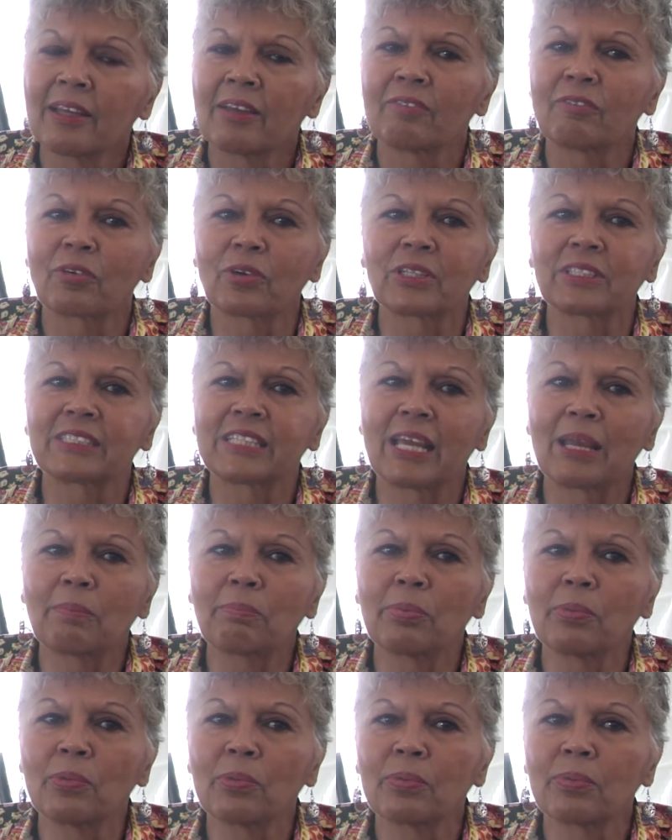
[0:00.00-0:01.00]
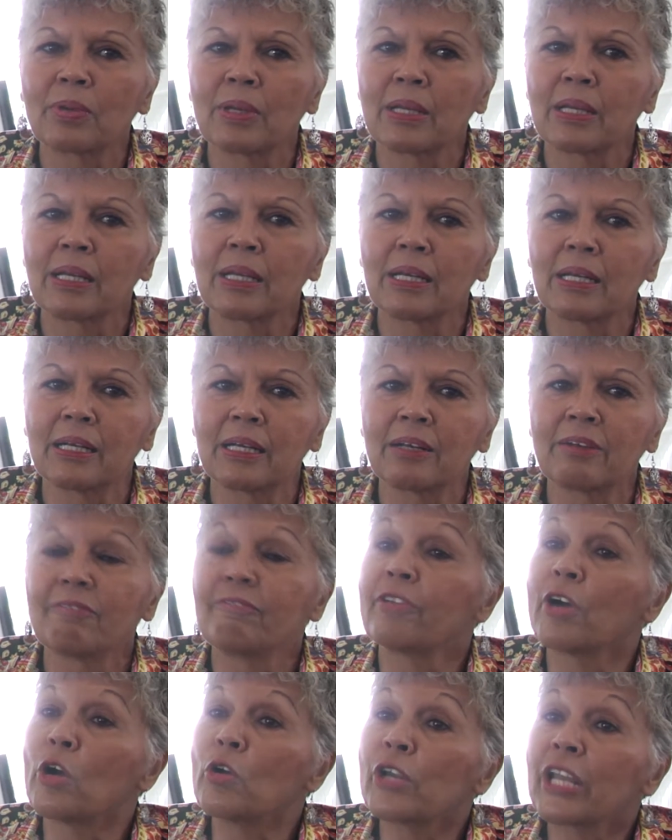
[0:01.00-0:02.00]
For example,
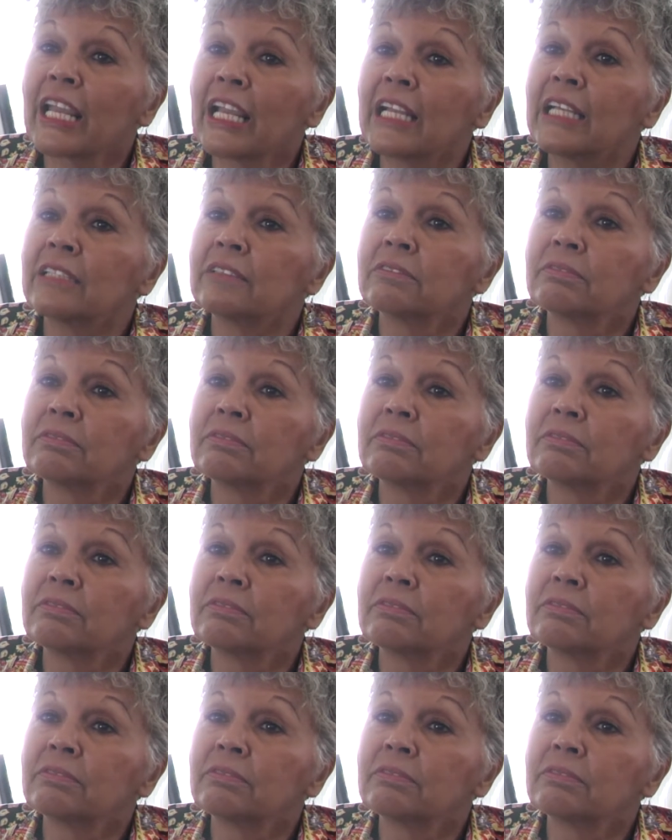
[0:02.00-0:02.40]
voting,